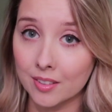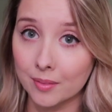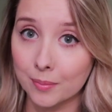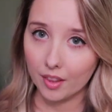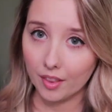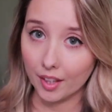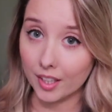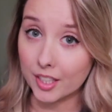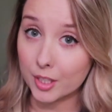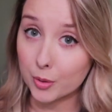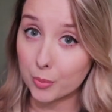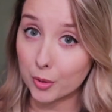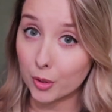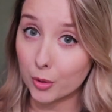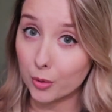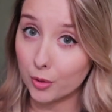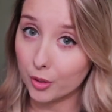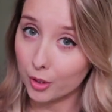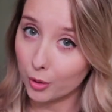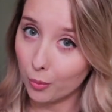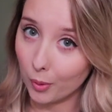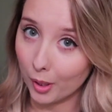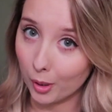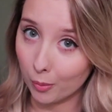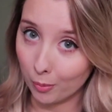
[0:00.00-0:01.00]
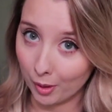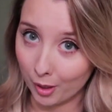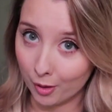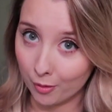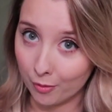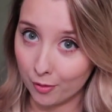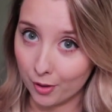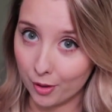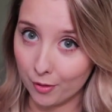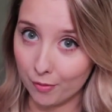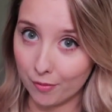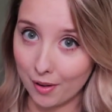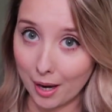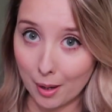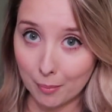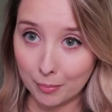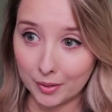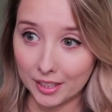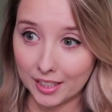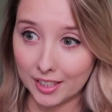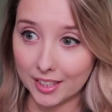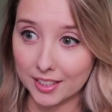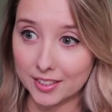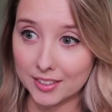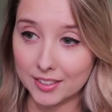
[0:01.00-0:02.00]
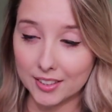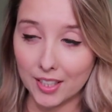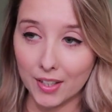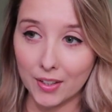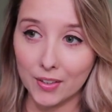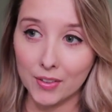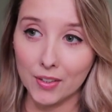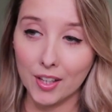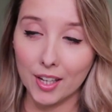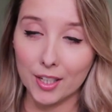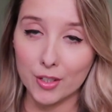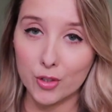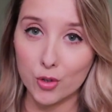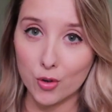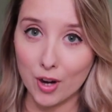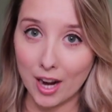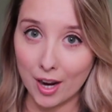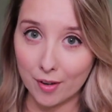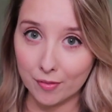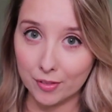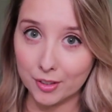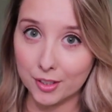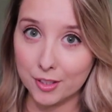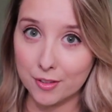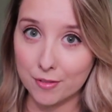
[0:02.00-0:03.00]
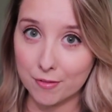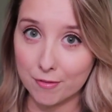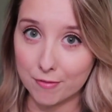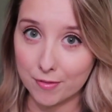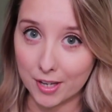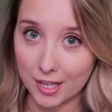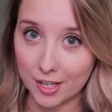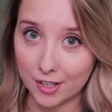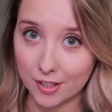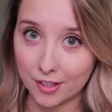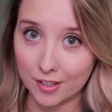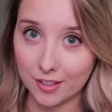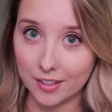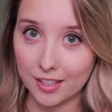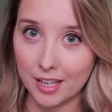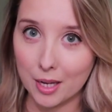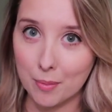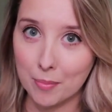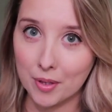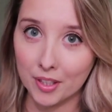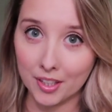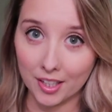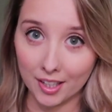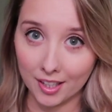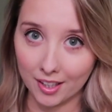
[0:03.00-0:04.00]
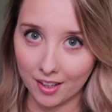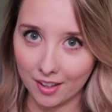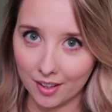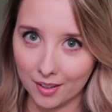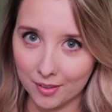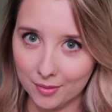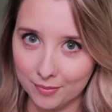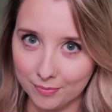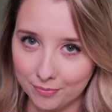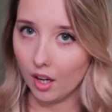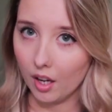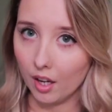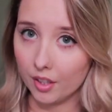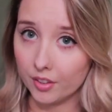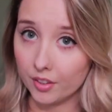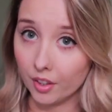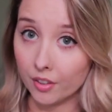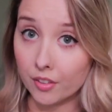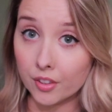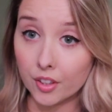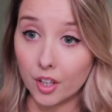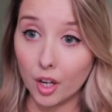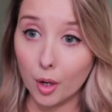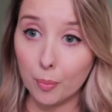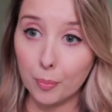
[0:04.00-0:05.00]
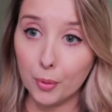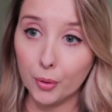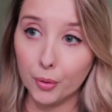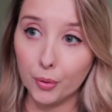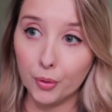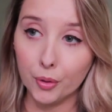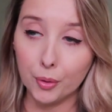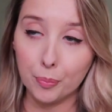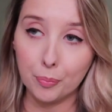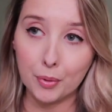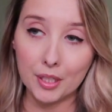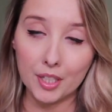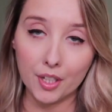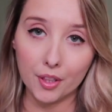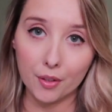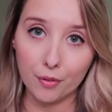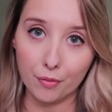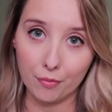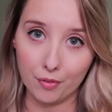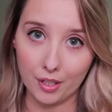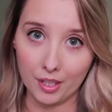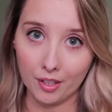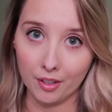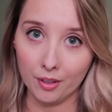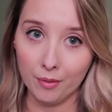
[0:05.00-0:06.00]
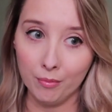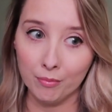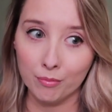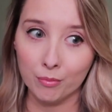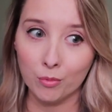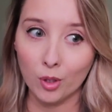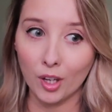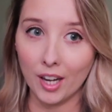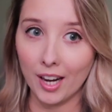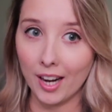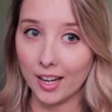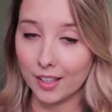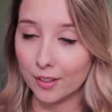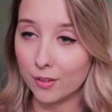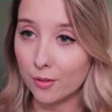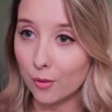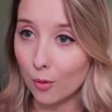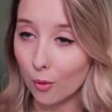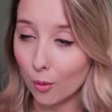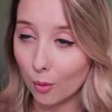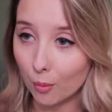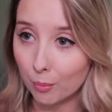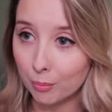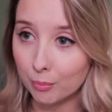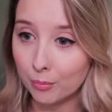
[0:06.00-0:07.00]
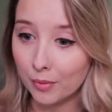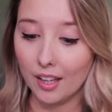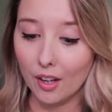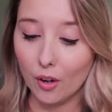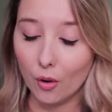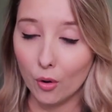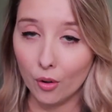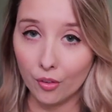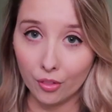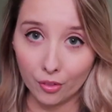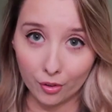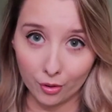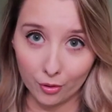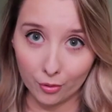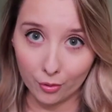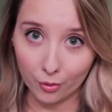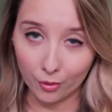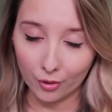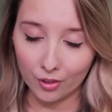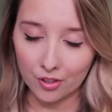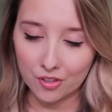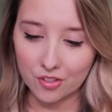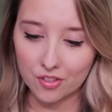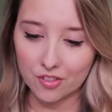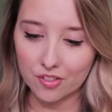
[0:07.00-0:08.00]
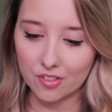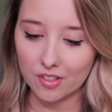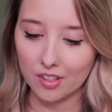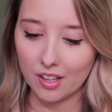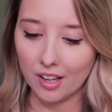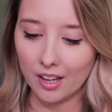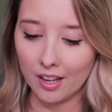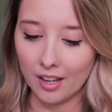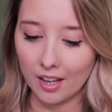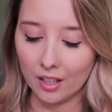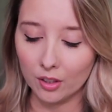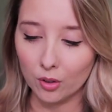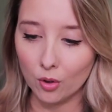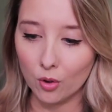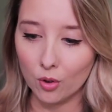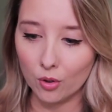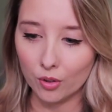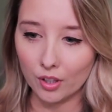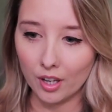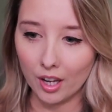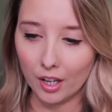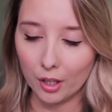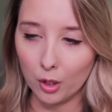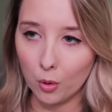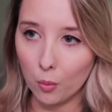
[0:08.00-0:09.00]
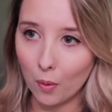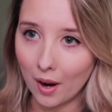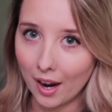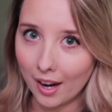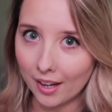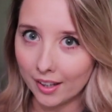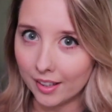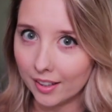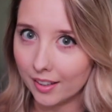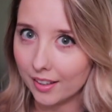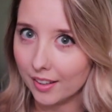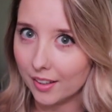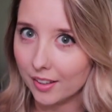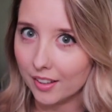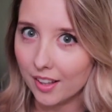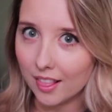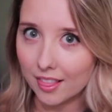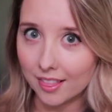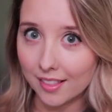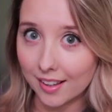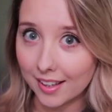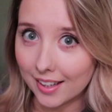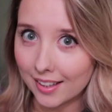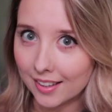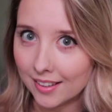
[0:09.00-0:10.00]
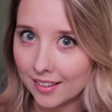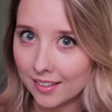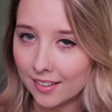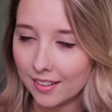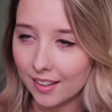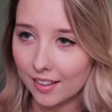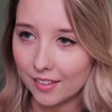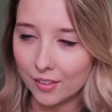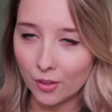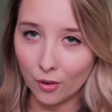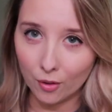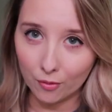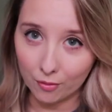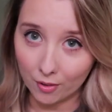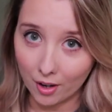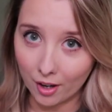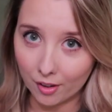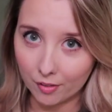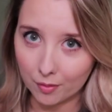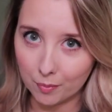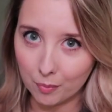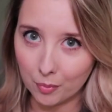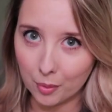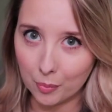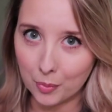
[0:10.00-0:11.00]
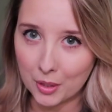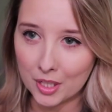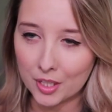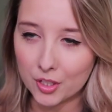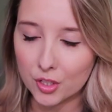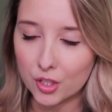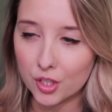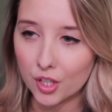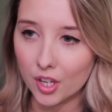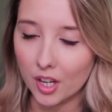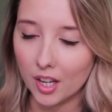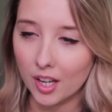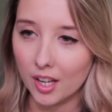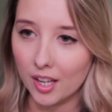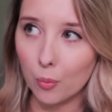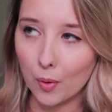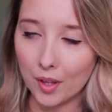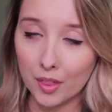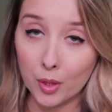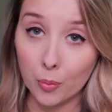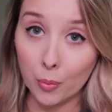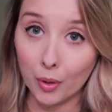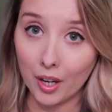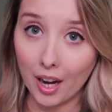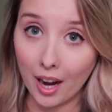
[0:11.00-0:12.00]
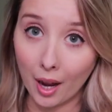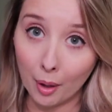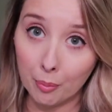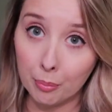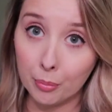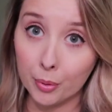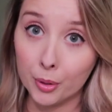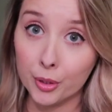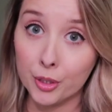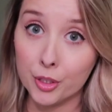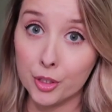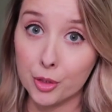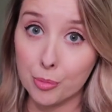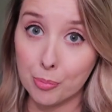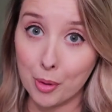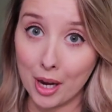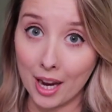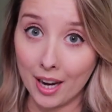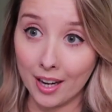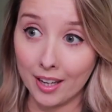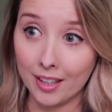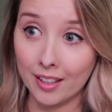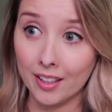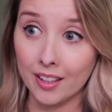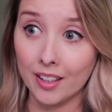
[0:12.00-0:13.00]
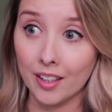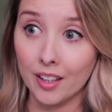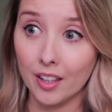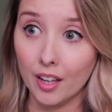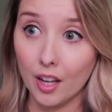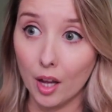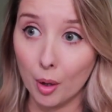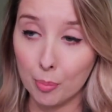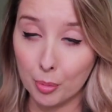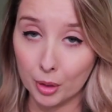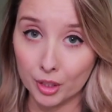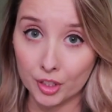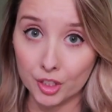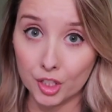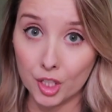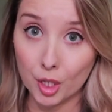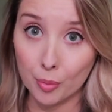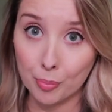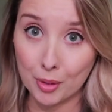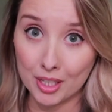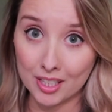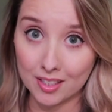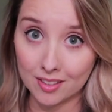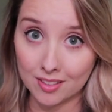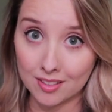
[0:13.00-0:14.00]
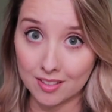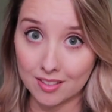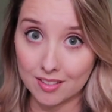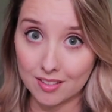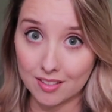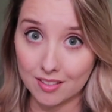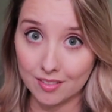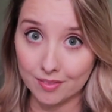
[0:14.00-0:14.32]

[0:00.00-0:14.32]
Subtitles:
Things were going quite well for the family until a travelling fair came to the area. A young couple who'd been at the fair were heading home on their horse along a quiet lane not far from the beach when they were ambushed by a bunch of beans.